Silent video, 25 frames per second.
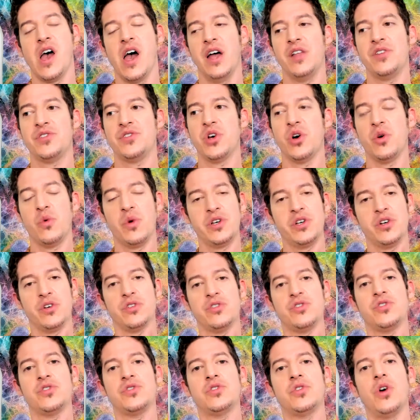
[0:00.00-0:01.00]
And so when you're
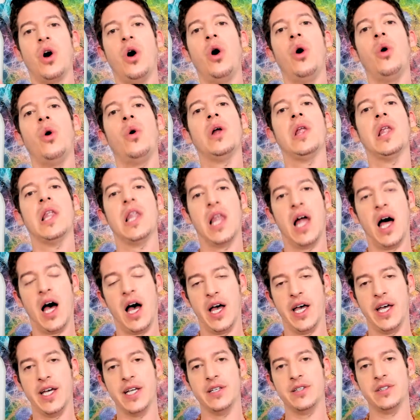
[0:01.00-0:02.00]
so
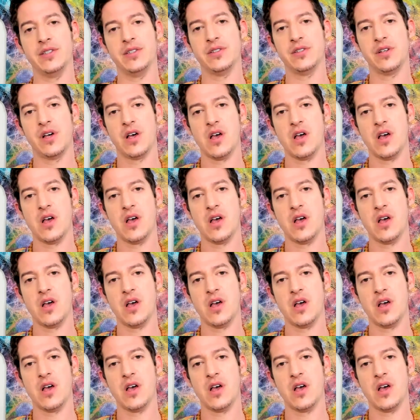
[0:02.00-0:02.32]
aligned